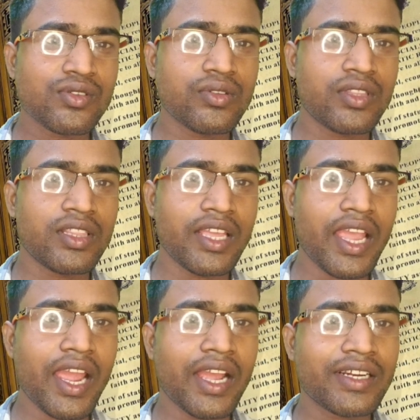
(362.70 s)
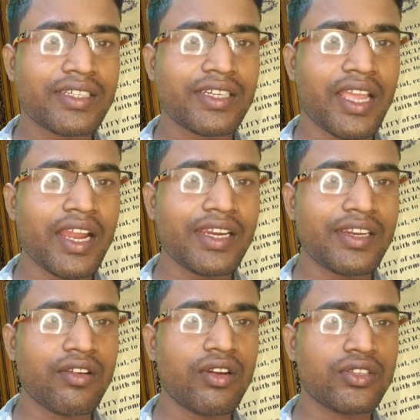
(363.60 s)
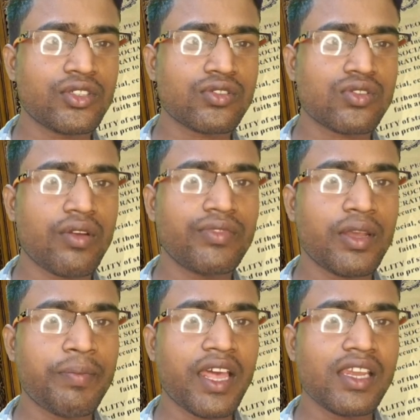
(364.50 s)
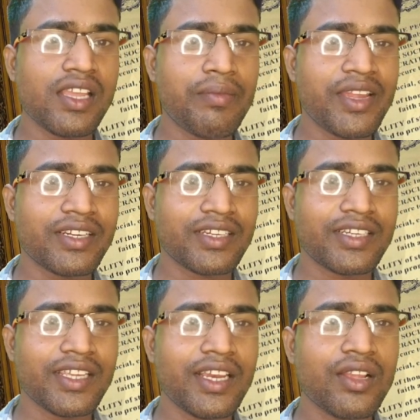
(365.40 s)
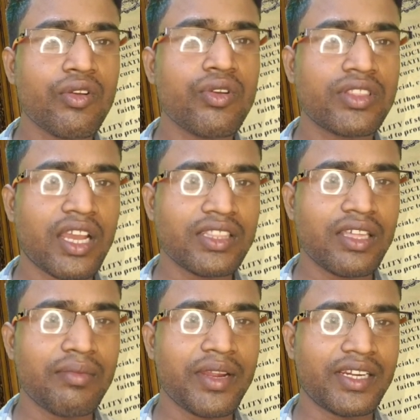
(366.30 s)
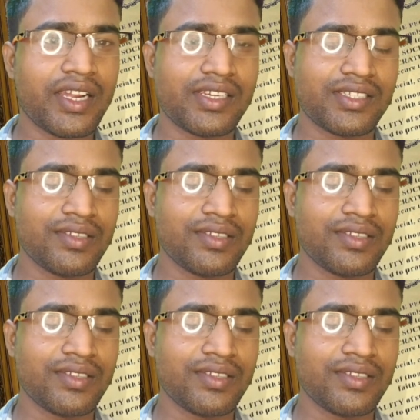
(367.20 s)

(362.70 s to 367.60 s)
with the act and regulations of the parliament dealing with other matters.